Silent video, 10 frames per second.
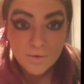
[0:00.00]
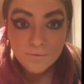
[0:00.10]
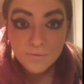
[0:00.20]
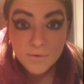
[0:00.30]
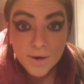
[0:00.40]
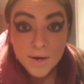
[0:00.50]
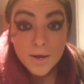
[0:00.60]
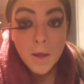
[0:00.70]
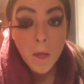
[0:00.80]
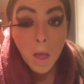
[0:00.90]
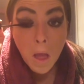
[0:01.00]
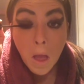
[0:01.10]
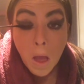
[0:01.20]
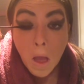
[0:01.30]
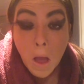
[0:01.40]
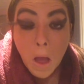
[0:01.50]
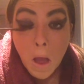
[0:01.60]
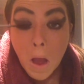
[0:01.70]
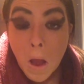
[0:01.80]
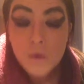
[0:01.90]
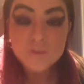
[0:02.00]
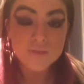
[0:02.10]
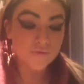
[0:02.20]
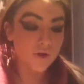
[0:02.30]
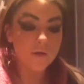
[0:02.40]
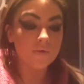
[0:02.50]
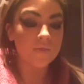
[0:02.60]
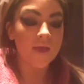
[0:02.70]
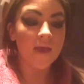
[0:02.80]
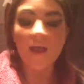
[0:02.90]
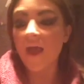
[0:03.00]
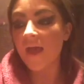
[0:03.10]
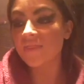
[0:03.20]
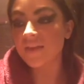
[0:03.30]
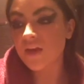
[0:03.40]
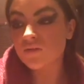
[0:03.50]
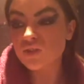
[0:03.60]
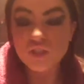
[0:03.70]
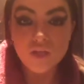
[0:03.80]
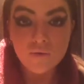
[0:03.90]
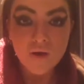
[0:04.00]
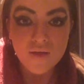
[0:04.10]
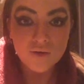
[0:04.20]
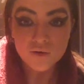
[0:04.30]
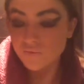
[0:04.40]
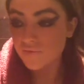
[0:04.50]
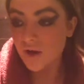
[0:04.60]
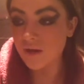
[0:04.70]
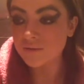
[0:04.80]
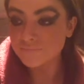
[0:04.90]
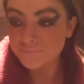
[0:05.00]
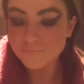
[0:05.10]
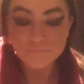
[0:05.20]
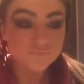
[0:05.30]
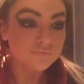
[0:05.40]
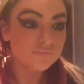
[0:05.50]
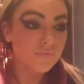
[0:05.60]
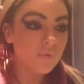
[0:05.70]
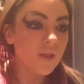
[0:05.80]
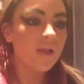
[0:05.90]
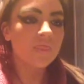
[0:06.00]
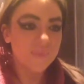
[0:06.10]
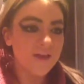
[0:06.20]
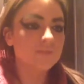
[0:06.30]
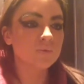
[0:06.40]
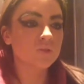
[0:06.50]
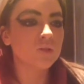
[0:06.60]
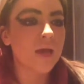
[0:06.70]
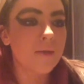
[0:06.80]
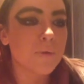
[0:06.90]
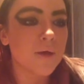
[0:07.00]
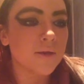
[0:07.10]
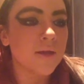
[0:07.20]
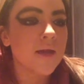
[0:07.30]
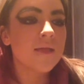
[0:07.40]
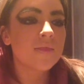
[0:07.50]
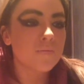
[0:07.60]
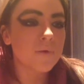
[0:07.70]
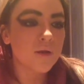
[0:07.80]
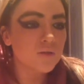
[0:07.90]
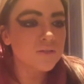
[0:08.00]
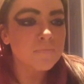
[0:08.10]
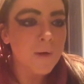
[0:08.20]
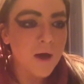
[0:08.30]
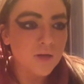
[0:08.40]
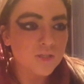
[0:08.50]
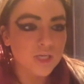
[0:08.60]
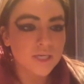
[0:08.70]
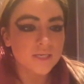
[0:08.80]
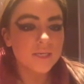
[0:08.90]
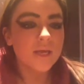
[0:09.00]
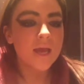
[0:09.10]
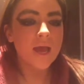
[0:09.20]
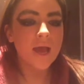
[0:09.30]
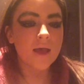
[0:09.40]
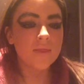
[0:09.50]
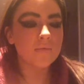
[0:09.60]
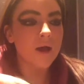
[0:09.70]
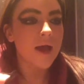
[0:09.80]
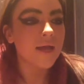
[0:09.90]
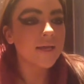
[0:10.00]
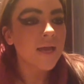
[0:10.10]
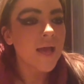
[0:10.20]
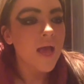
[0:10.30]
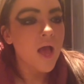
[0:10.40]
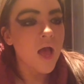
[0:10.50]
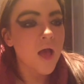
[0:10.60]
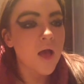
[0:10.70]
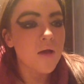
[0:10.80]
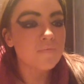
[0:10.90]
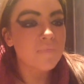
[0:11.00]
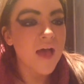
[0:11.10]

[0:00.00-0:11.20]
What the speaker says: for it. Because if you go in there and the girls just don't like the look of you, that's what's going to happen. There'll be lots of barging out the way, and